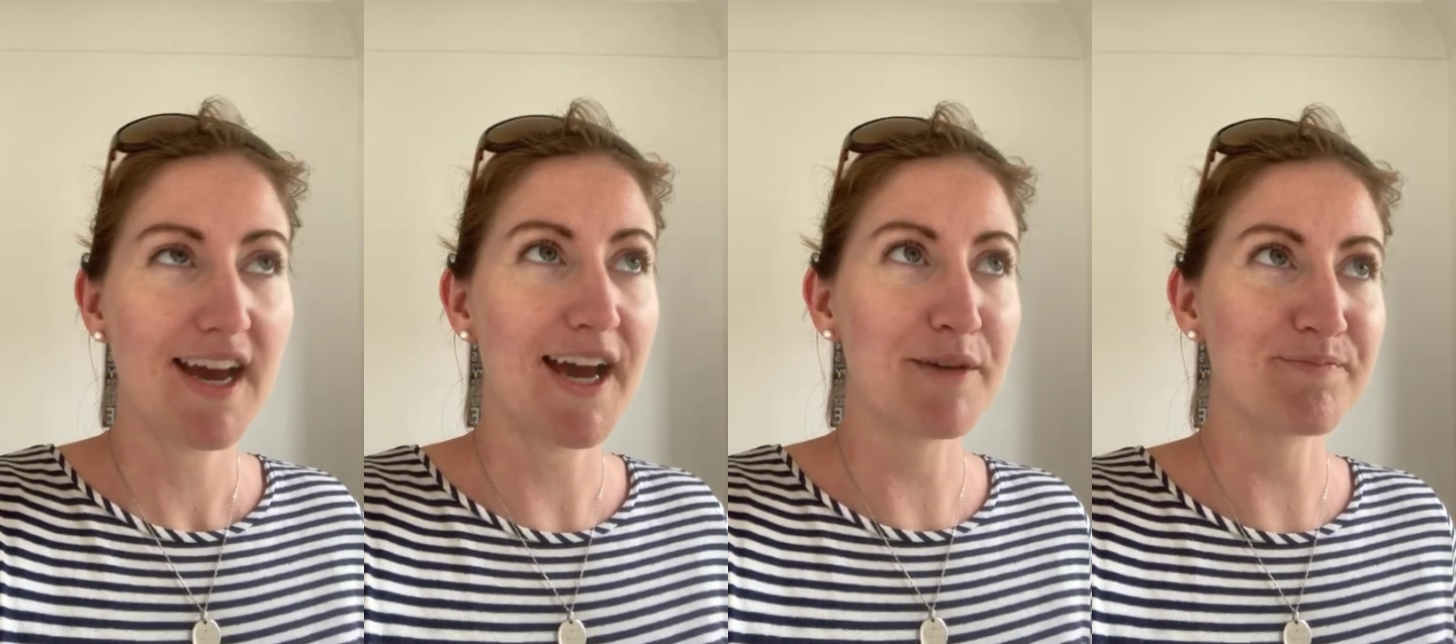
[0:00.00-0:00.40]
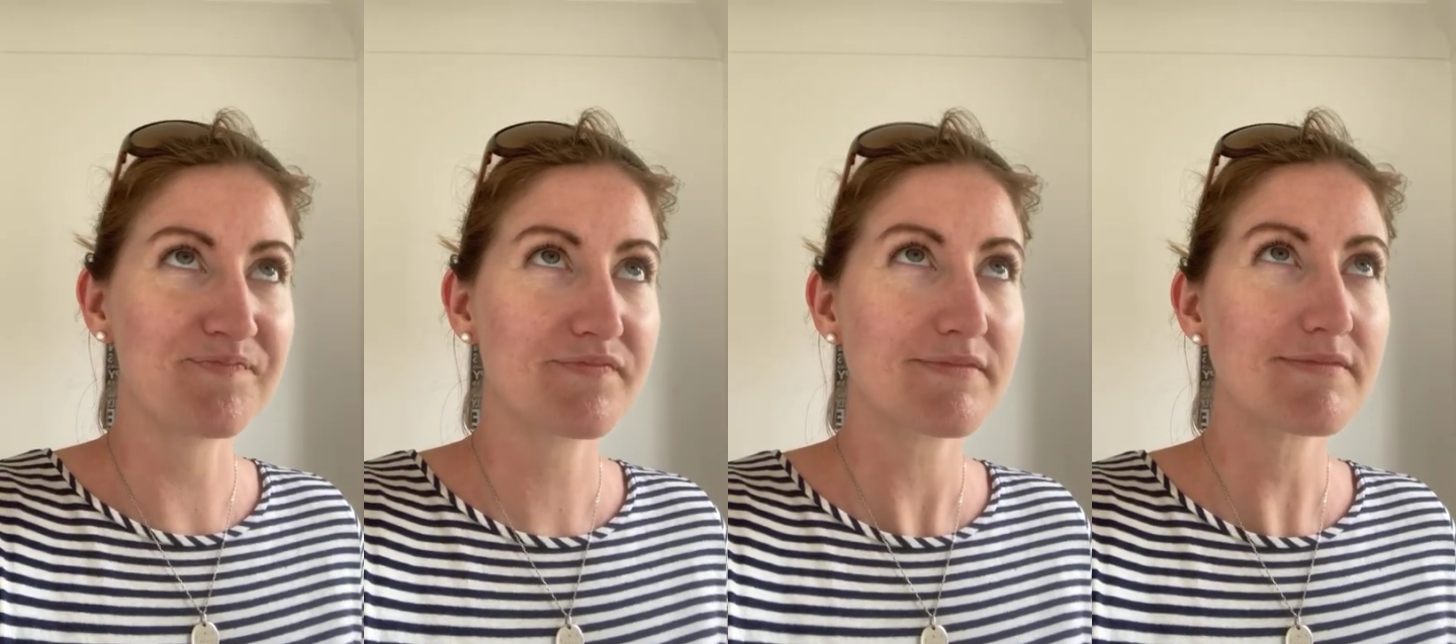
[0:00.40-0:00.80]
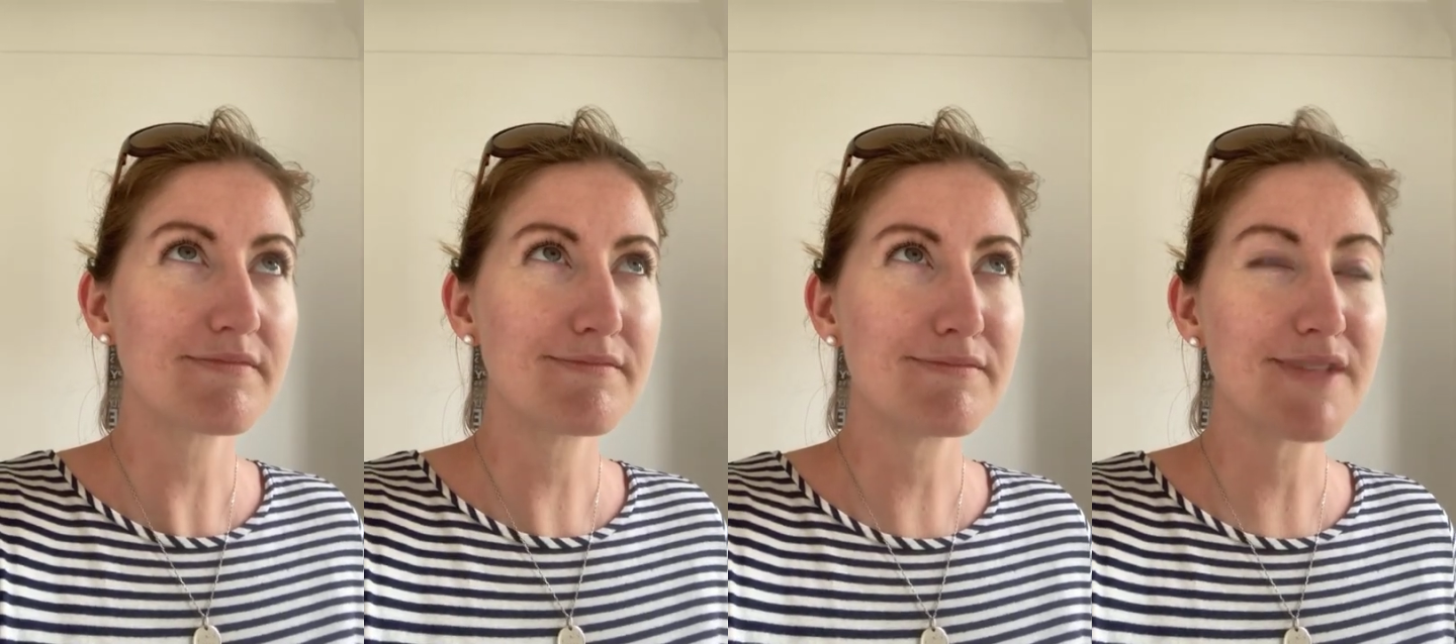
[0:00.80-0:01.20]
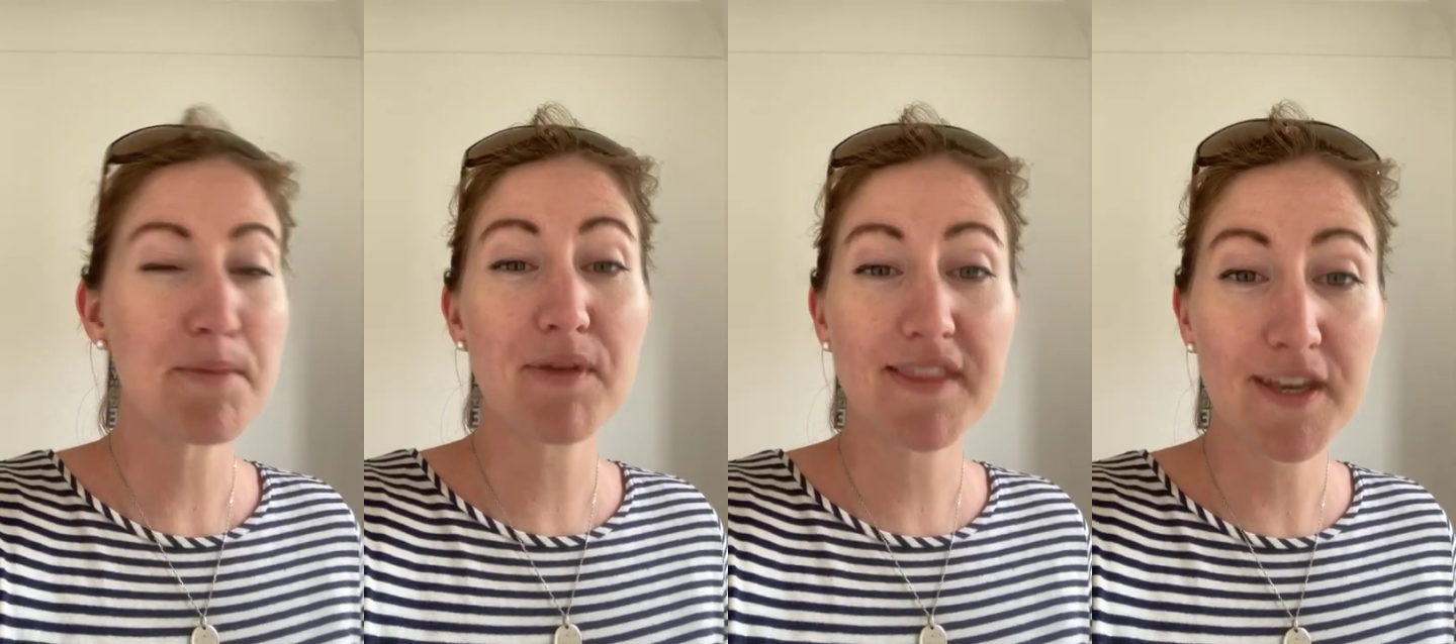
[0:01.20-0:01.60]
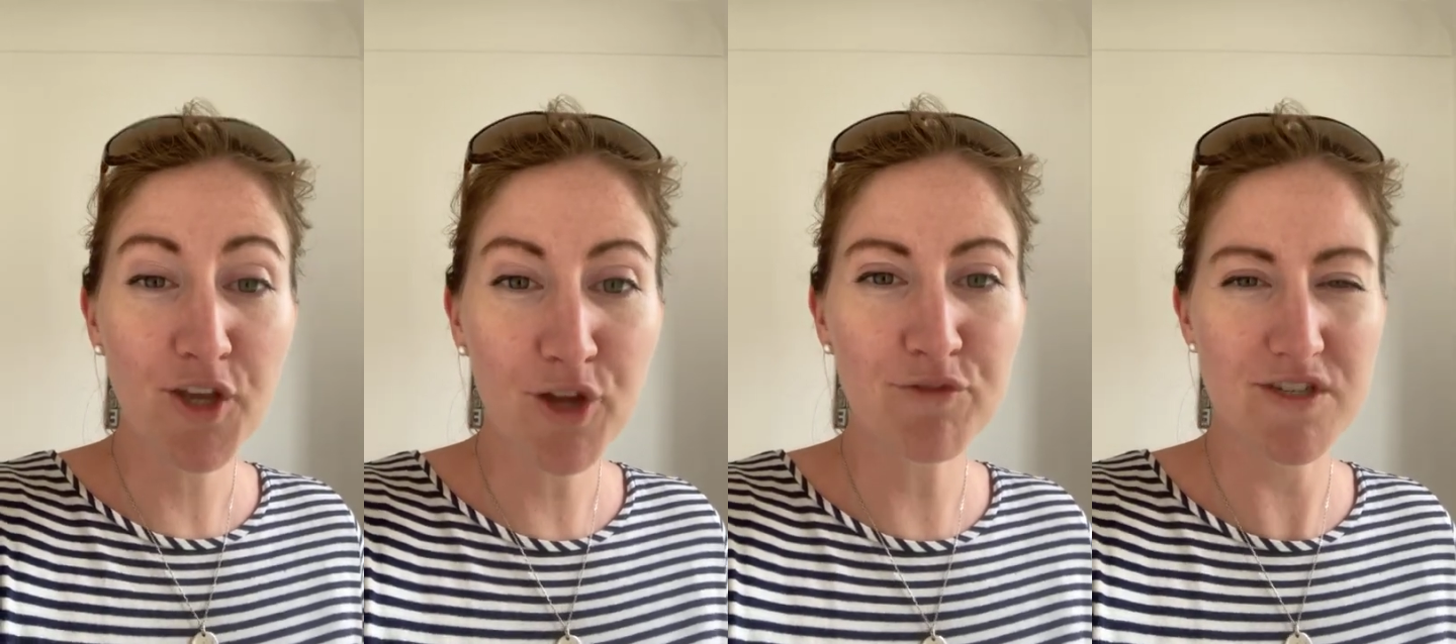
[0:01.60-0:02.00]
But they're
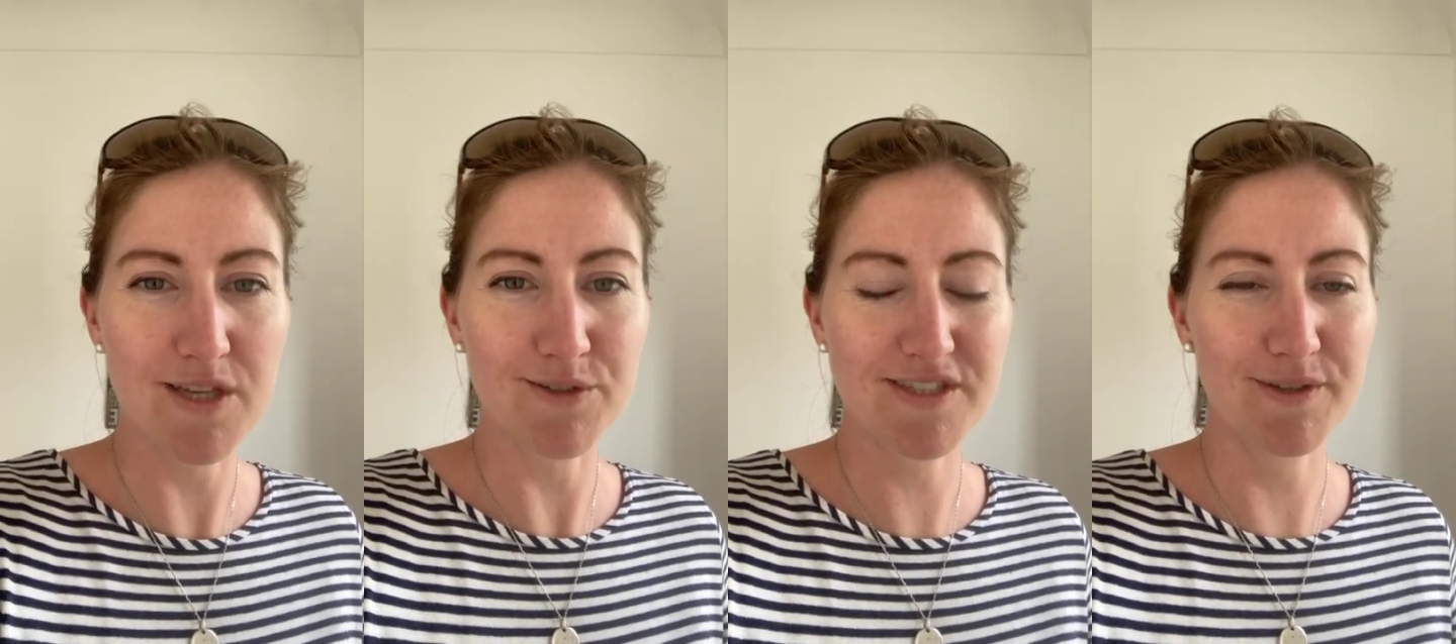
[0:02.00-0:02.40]
known results,